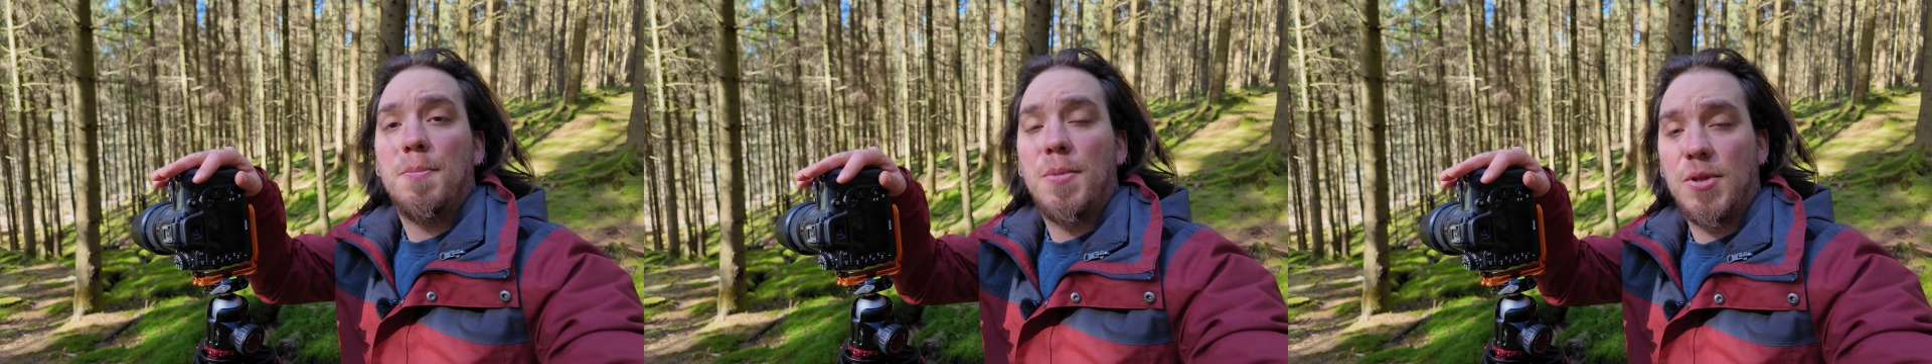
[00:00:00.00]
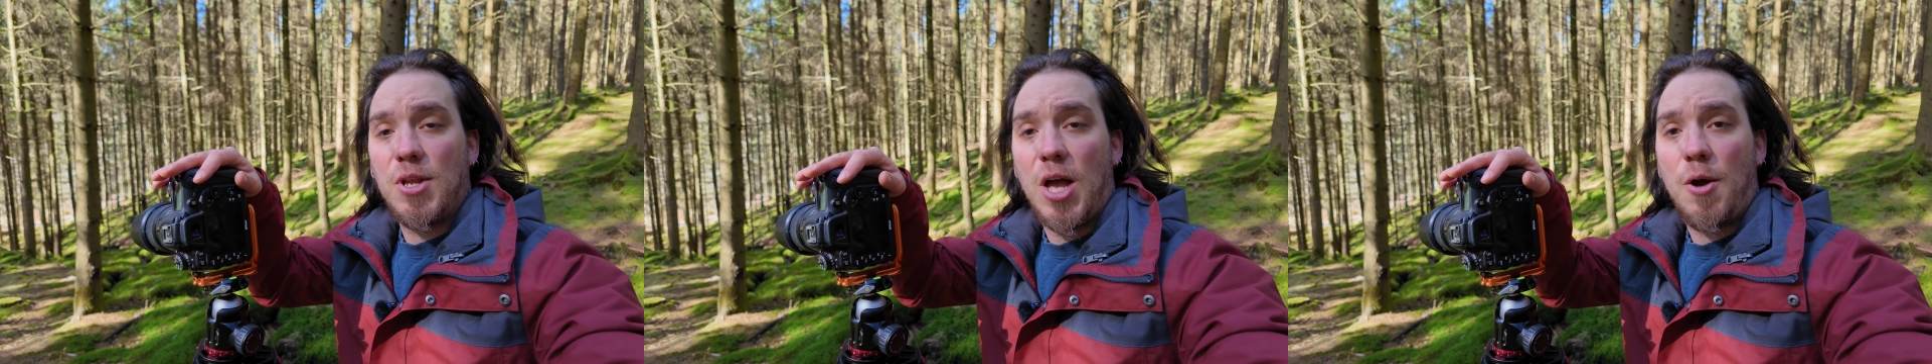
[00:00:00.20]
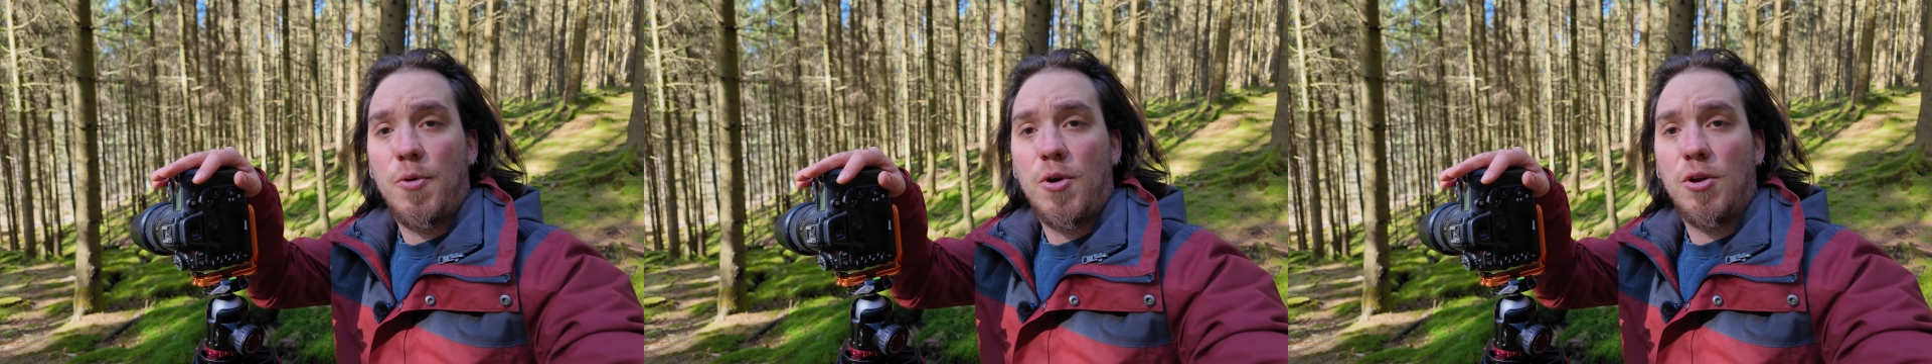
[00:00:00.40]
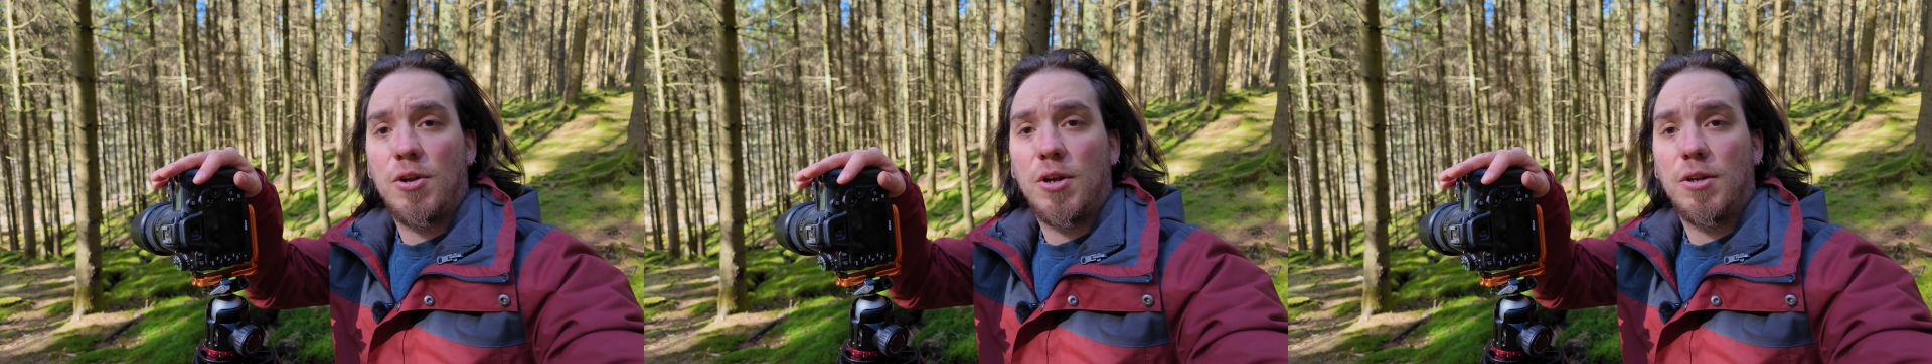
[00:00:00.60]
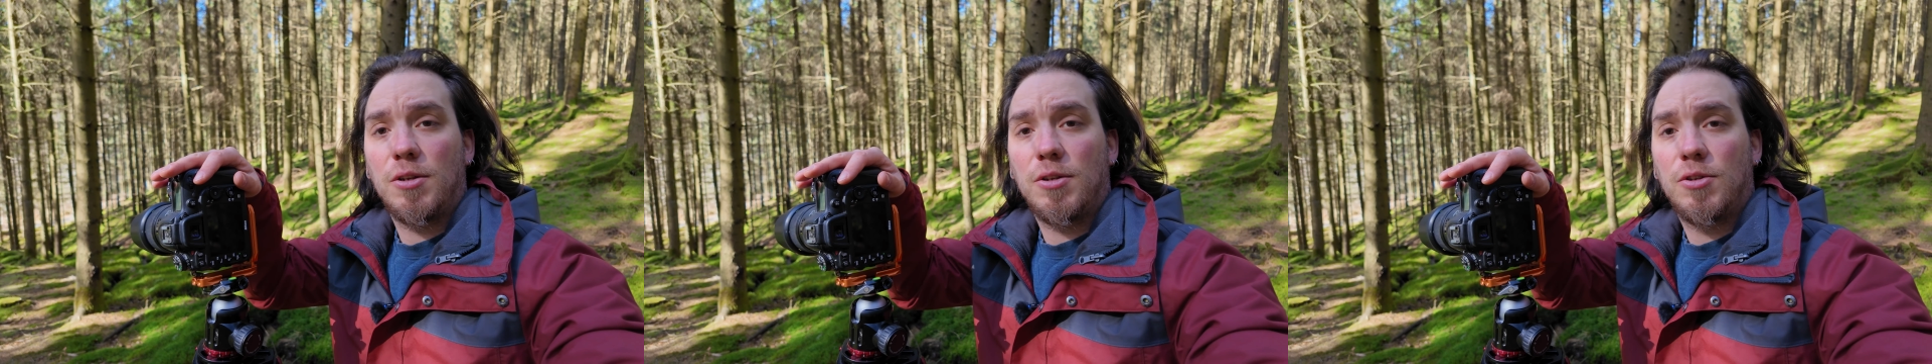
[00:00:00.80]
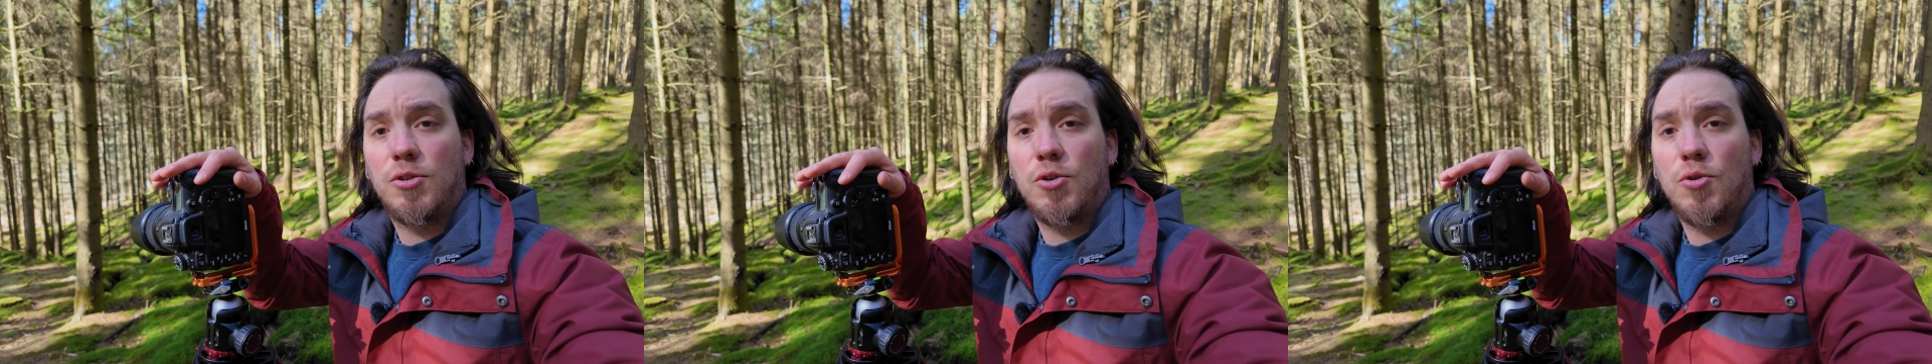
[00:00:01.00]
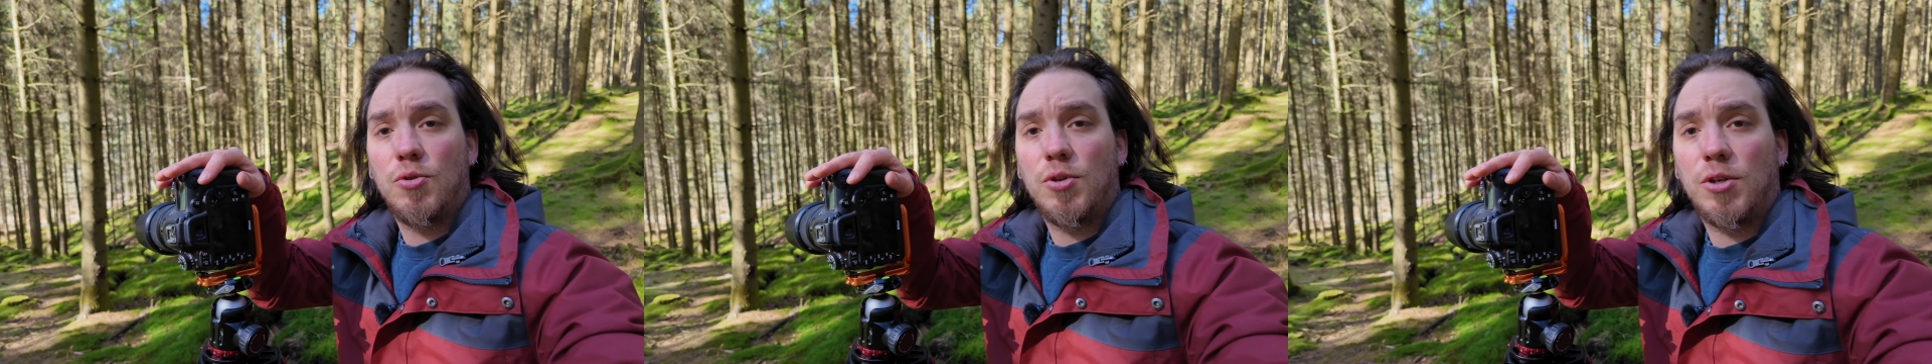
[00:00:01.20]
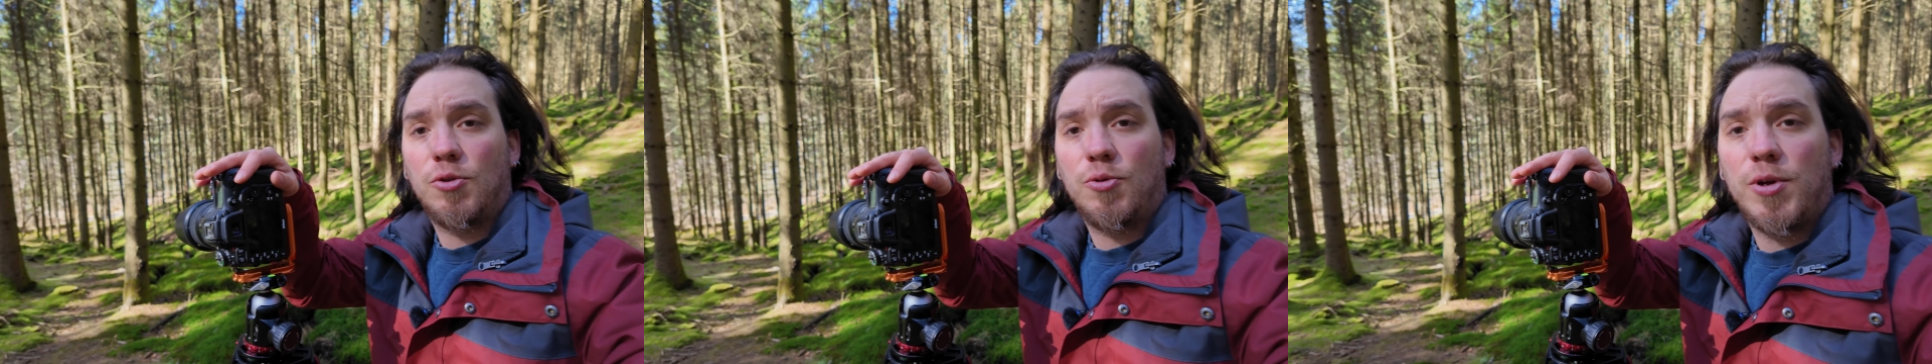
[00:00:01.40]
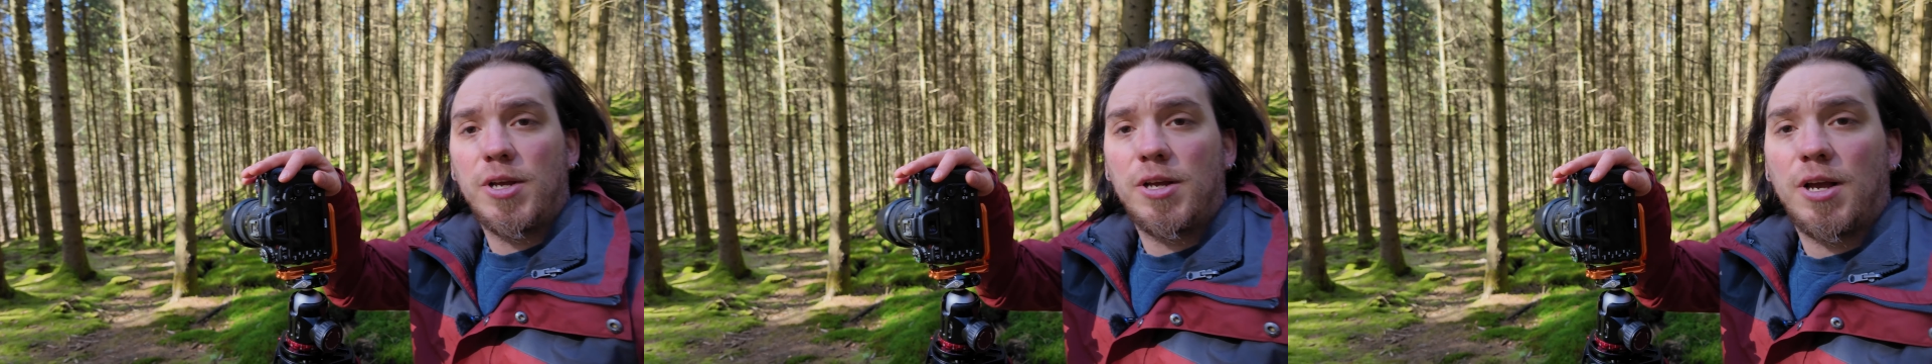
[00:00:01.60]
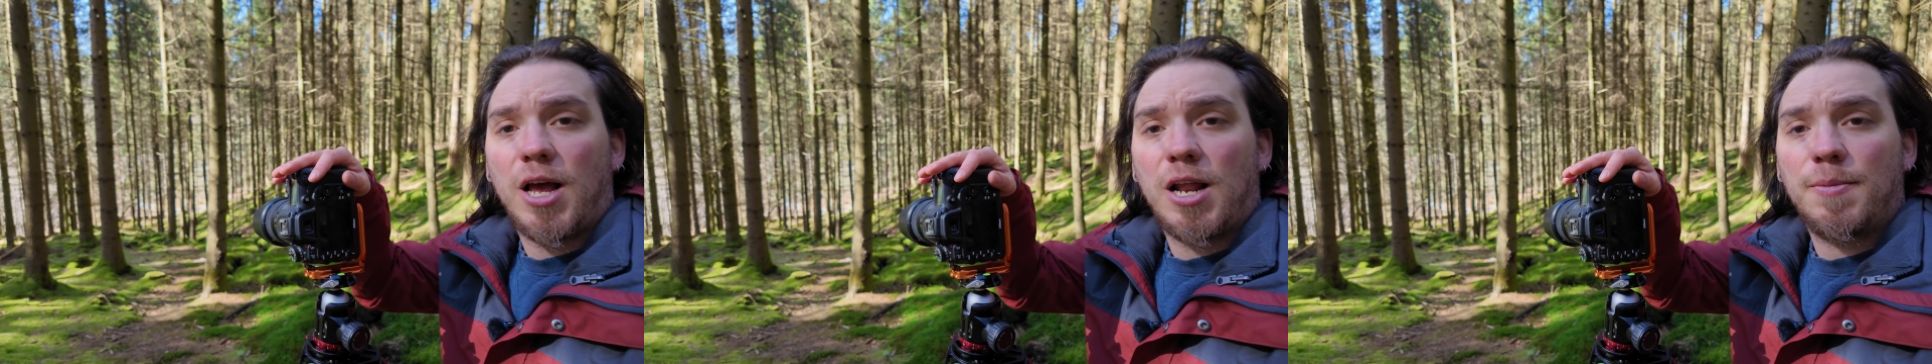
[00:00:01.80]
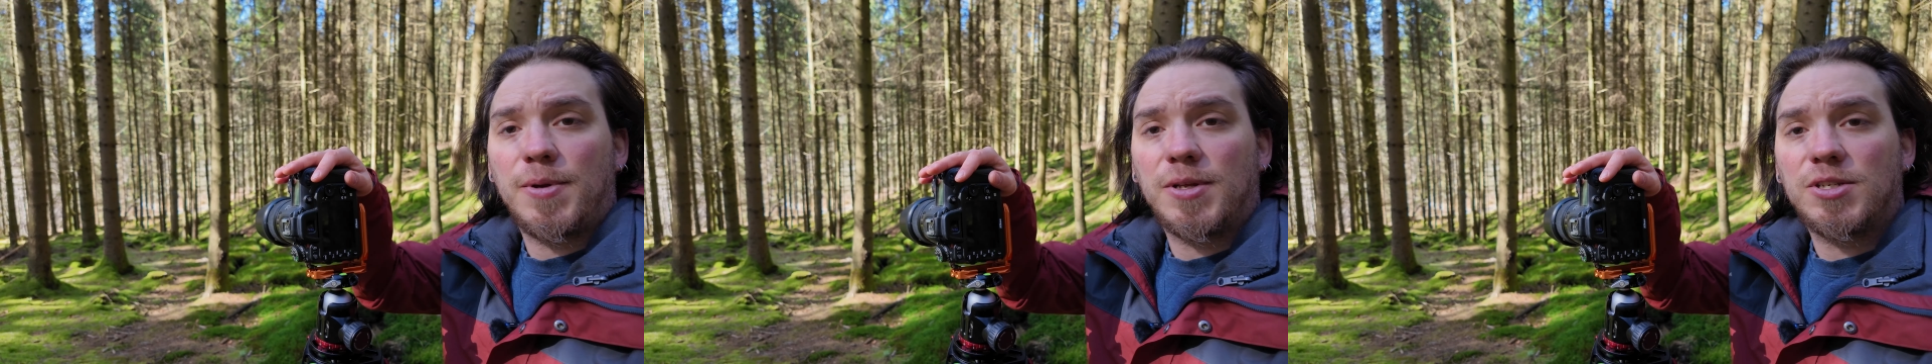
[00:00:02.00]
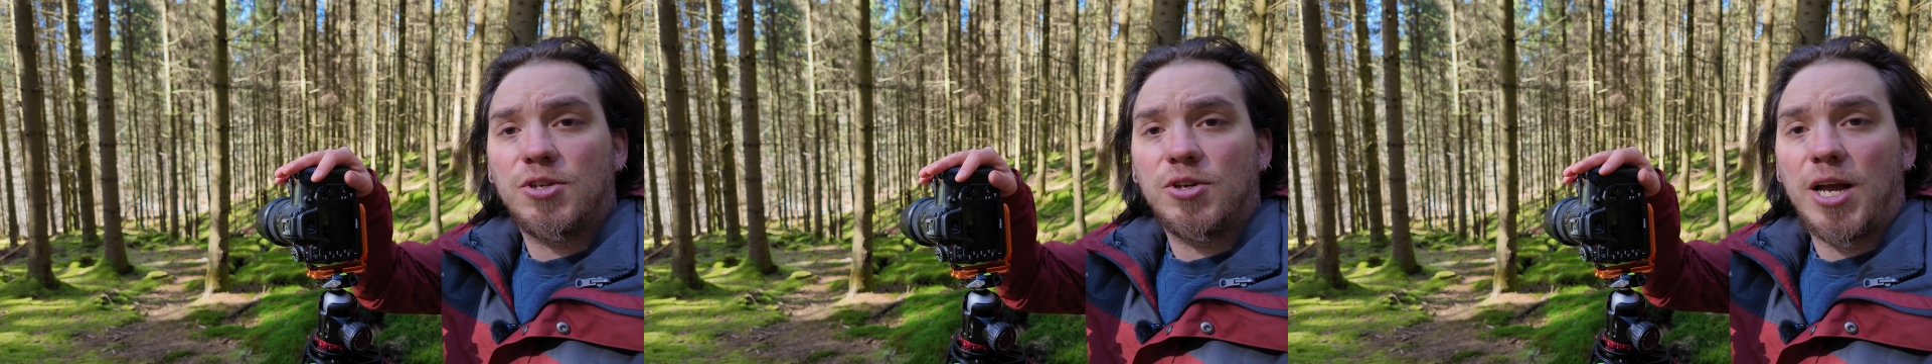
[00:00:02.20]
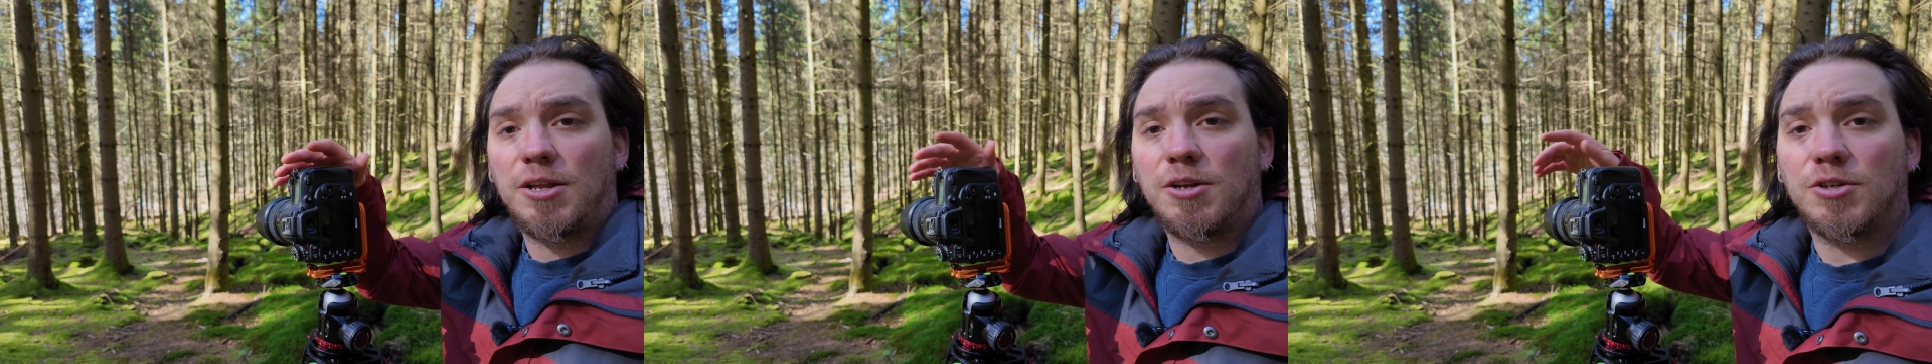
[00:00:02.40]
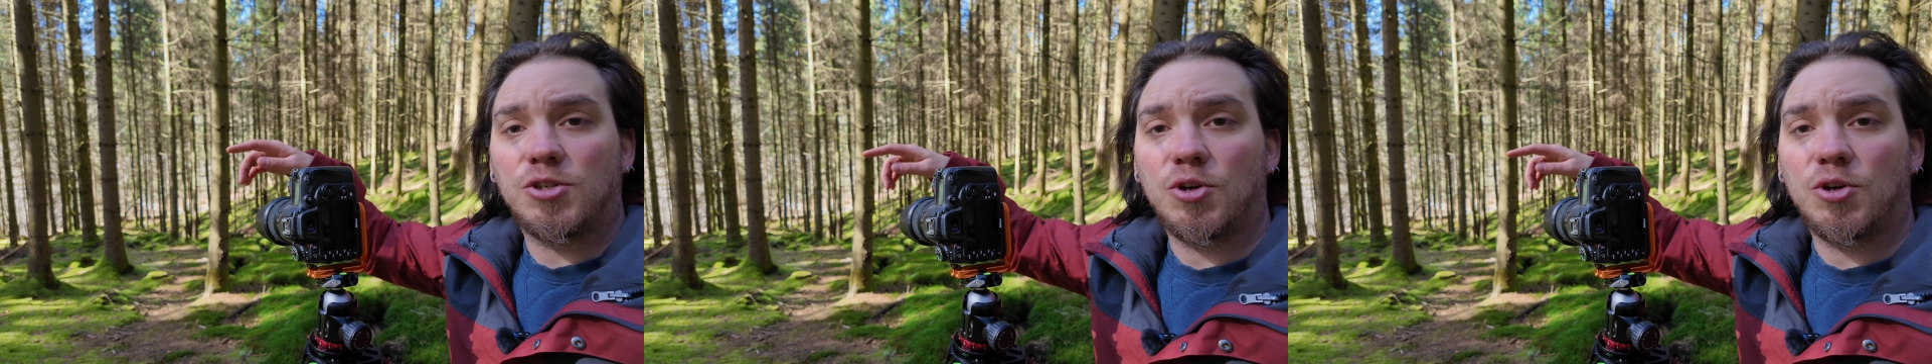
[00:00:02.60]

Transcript: but now we're going to do the three elements together.